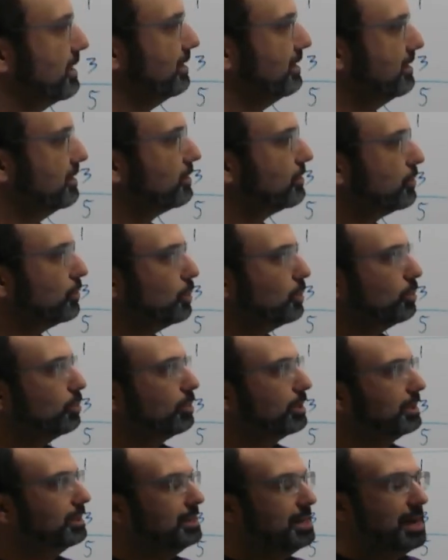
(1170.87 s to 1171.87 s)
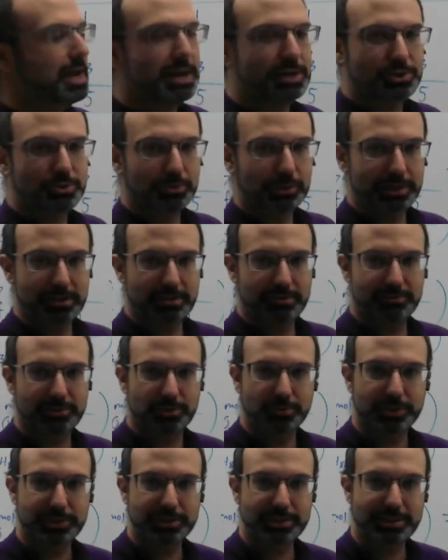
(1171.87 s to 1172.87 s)
nothing to do with the actual
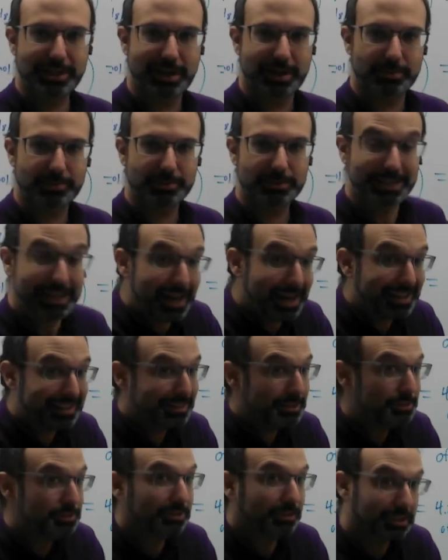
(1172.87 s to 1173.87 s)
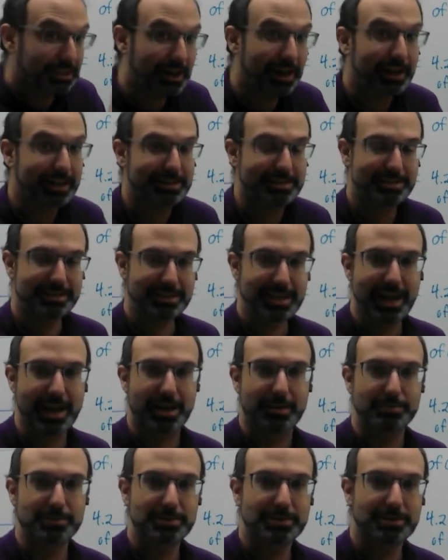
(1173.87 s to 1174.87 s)
individual steps. Yeah, there's a lot of
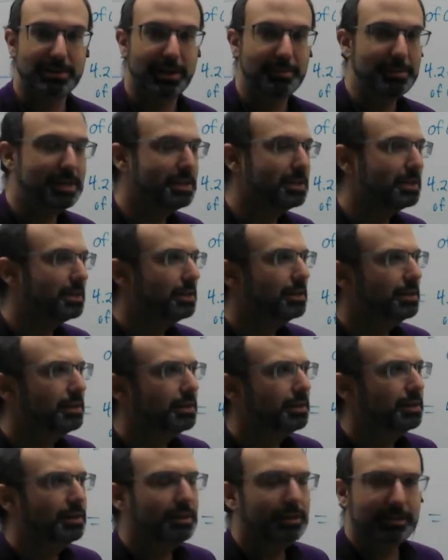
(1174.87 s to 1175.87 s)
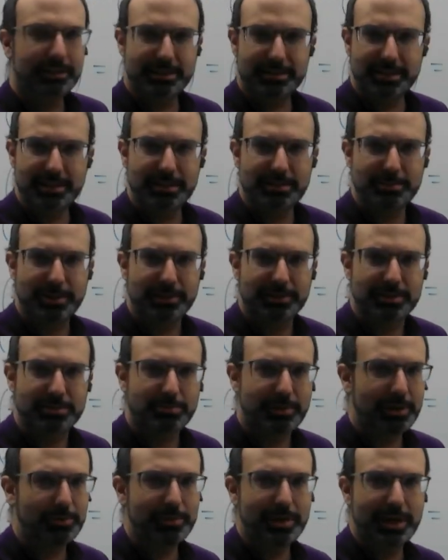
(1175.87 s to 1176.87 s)
steps. I mean, let's think about this,
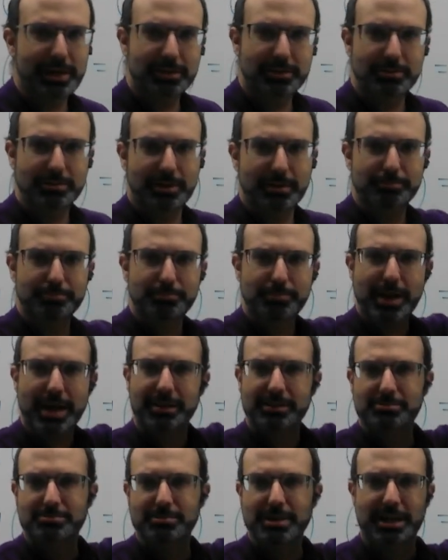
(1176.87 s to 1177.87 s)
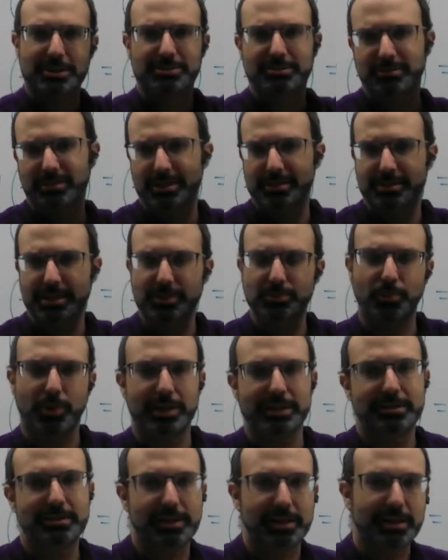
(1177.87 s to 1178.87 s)
right? We had to do a balanced reaction. Okay, so that's
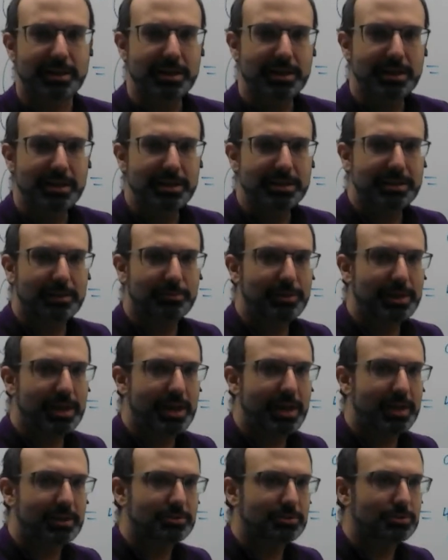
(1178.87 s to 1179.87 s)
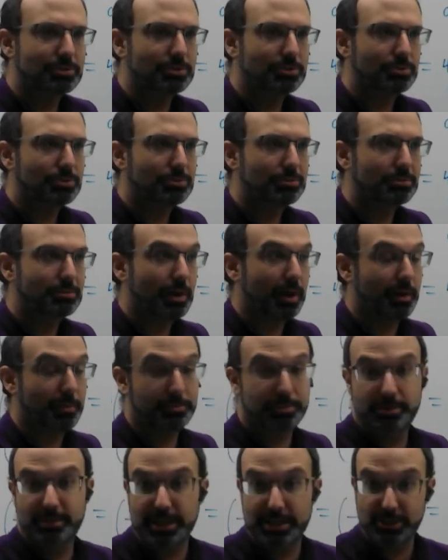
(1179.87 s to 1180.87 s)
one thing. Then we had to do
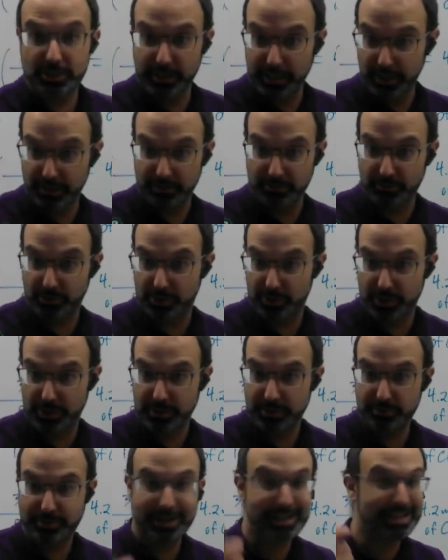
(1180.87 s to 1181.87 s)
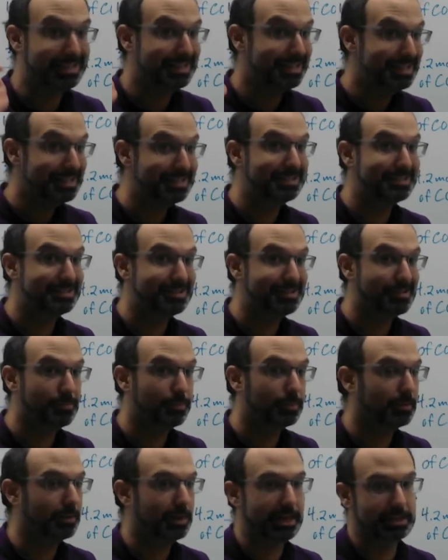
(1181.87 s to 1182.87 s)
potentially conversions, right? In this
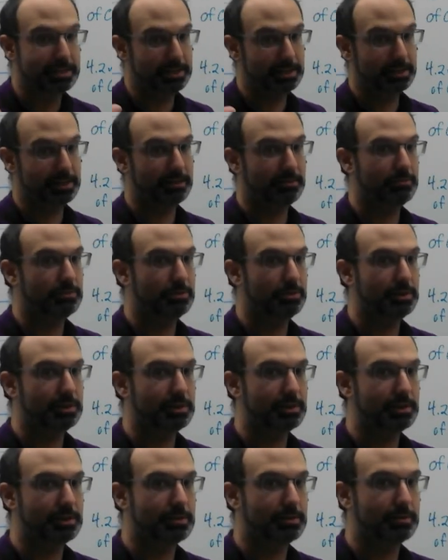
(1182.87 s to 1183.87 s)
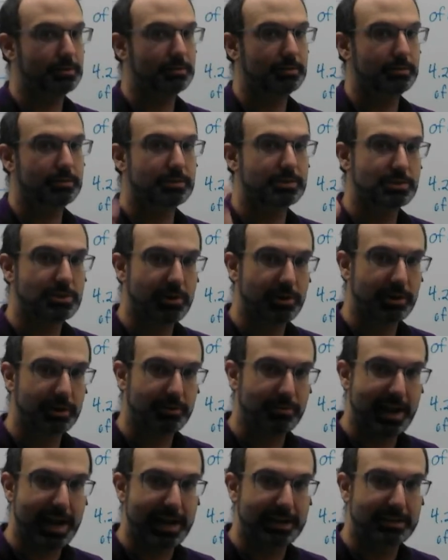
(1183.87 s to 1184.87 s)
example, I didn't give you the starting
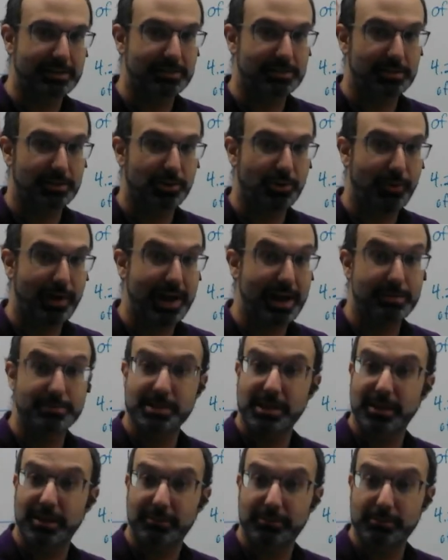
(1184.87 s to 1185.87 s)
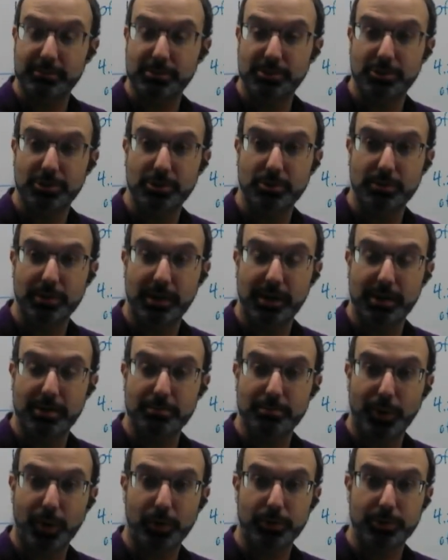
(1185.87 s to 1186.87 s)
reactants in grams. I gave them to you in
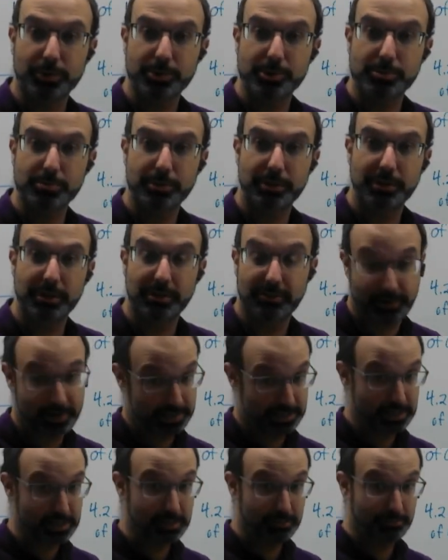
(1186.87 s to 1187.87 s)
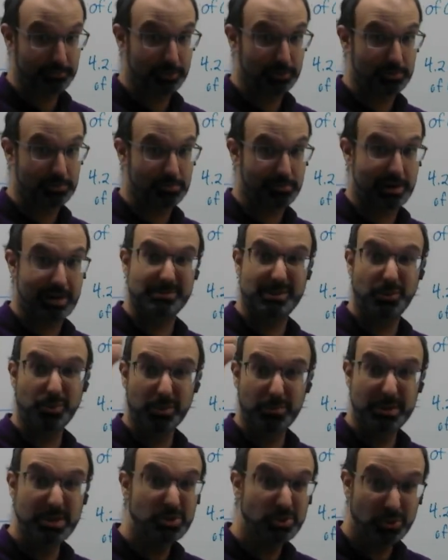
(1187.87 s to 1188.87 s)
moles. But if I did give them to you in grams, that would
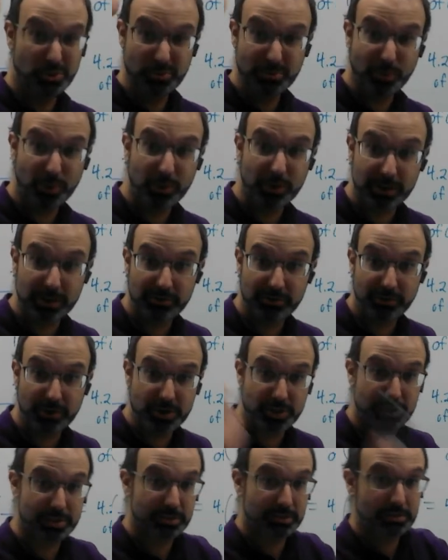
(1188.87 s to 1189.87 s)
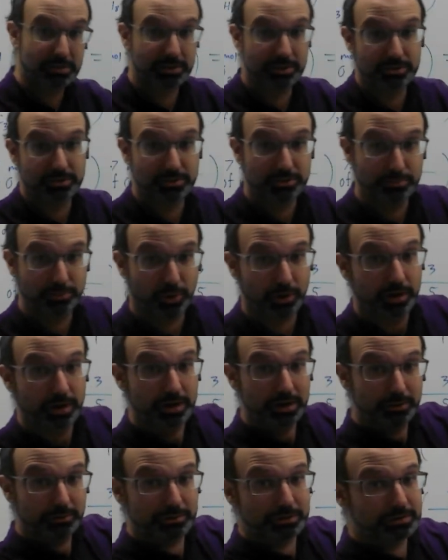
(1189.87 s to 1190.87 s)
have been 2 more conversions. So there's 2 more.
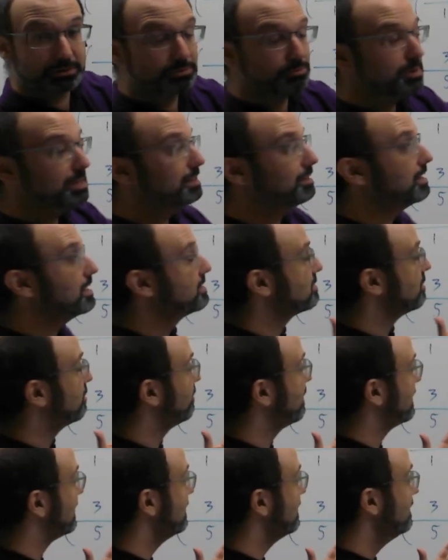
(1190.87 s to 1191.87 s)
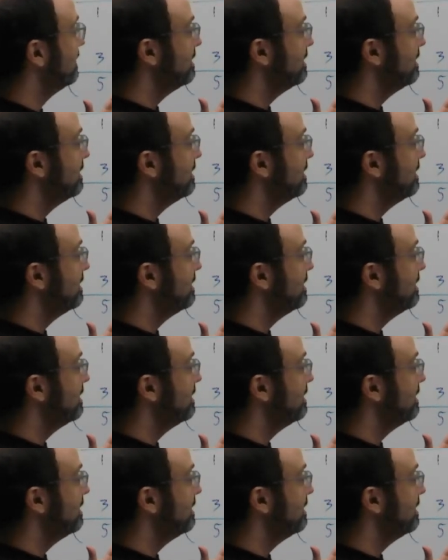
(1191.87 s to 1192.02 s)
We're at 3 things already.